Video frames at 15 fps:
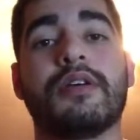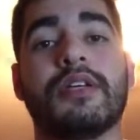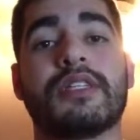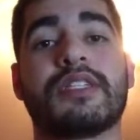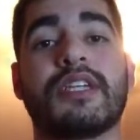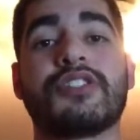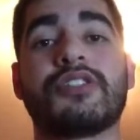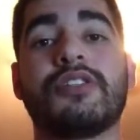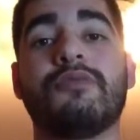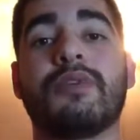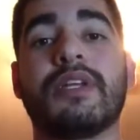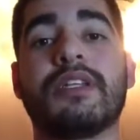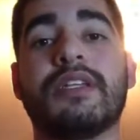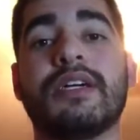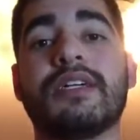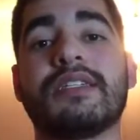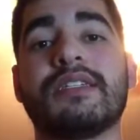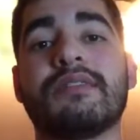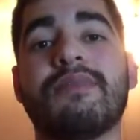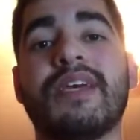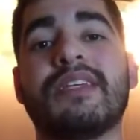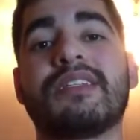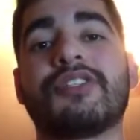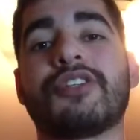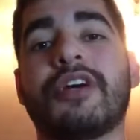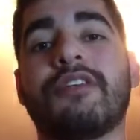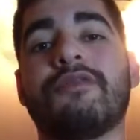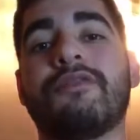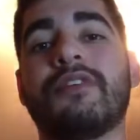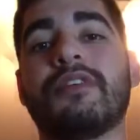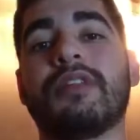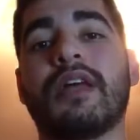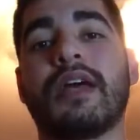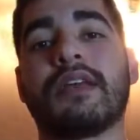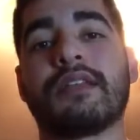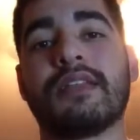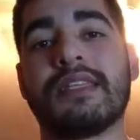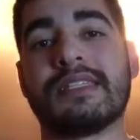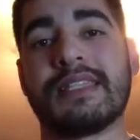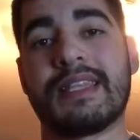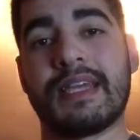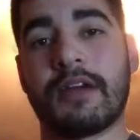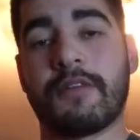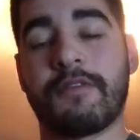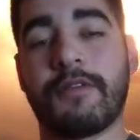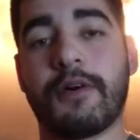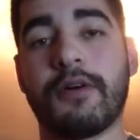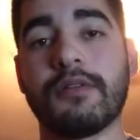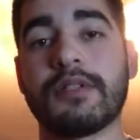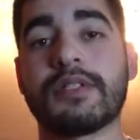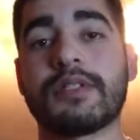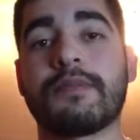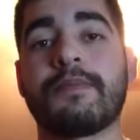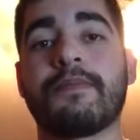Essentially, what it does is it makes the child feel like it's their fault,